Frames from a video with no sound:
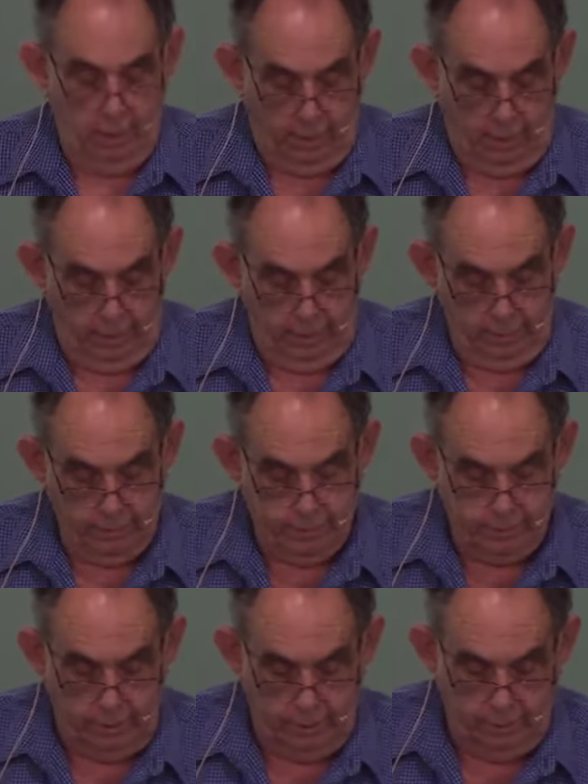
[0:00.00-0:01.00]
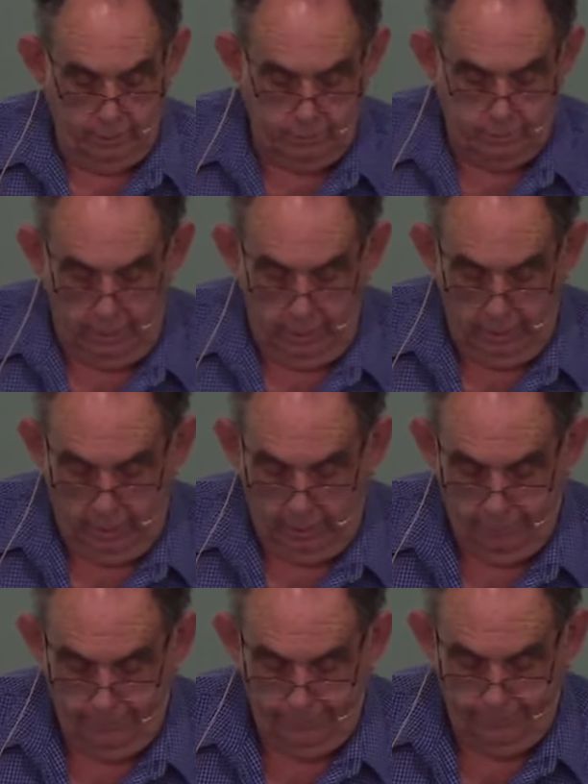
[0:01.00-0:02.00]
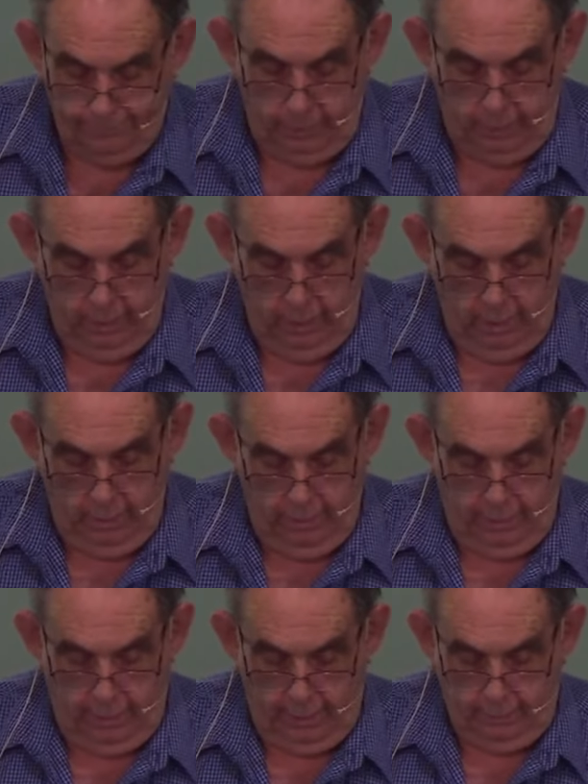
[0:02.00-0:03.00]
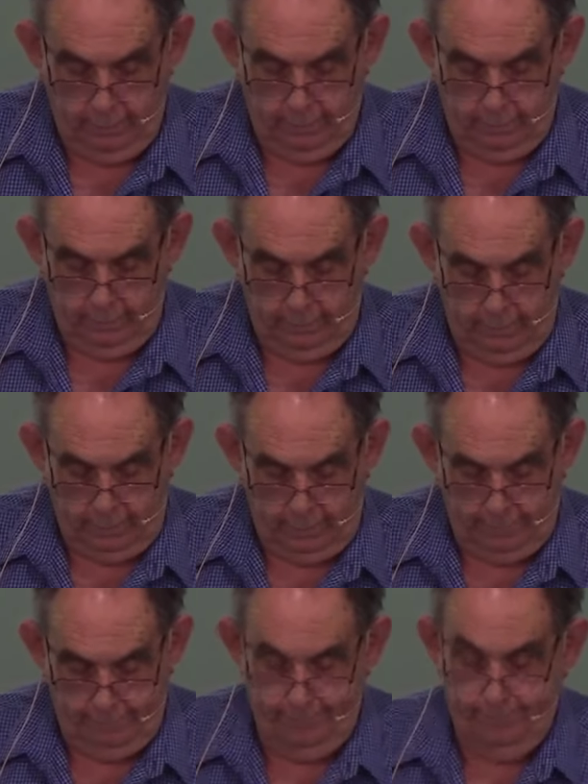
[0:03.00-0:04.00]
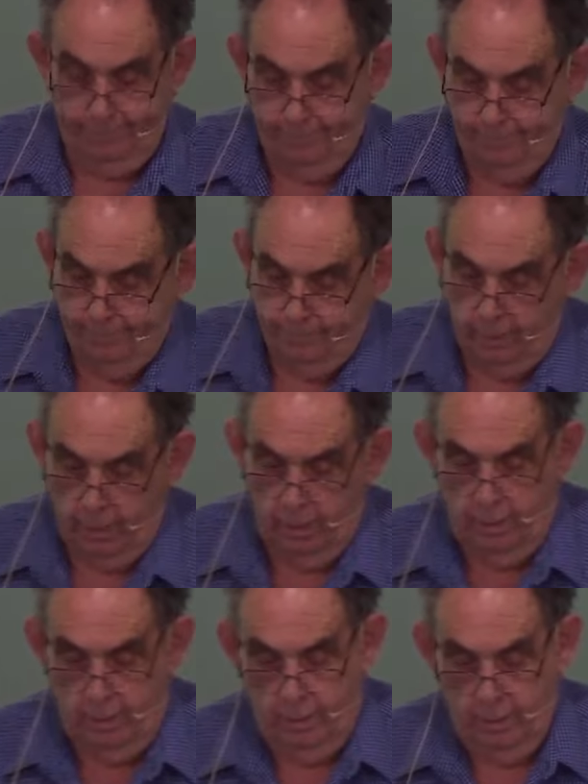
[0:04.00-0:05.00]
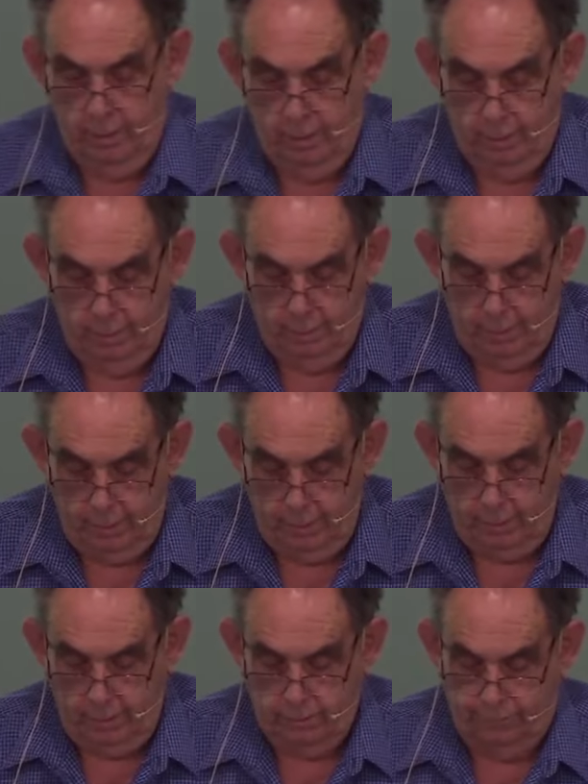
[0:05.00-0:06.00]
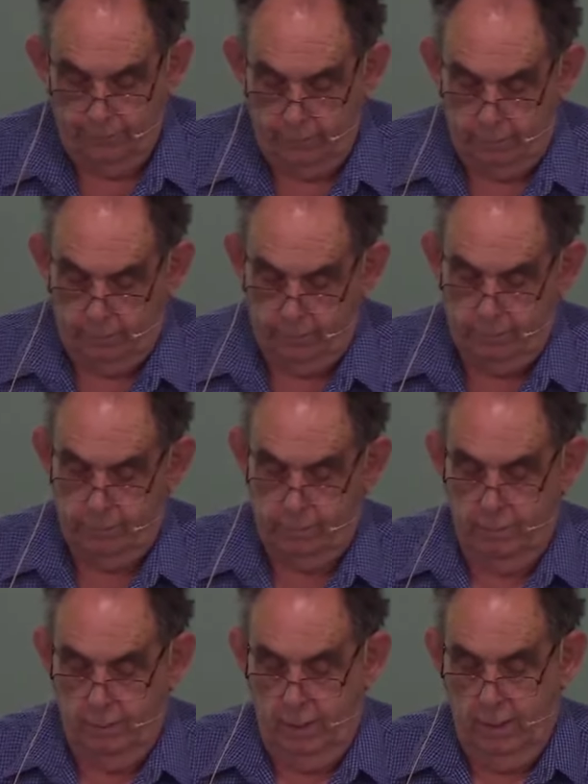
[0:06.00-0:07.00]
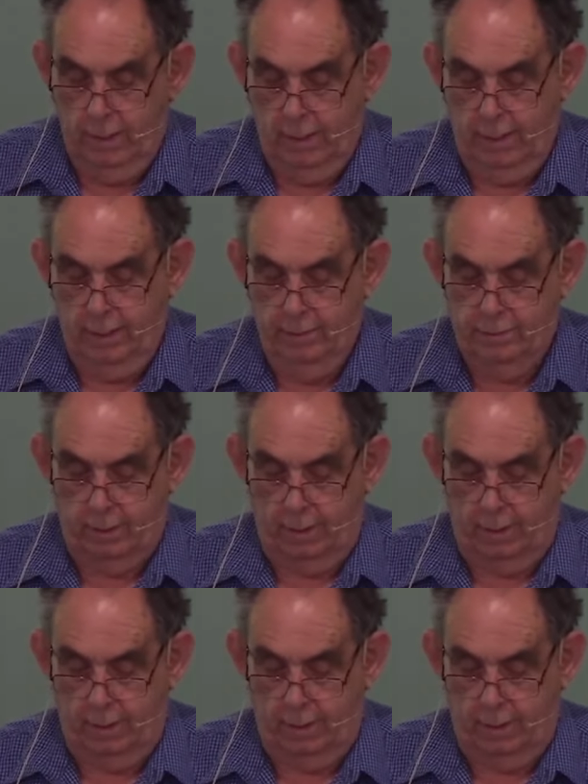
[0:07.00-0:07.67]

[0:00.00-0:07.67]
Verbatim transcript: And it says here that um, in this verse, he is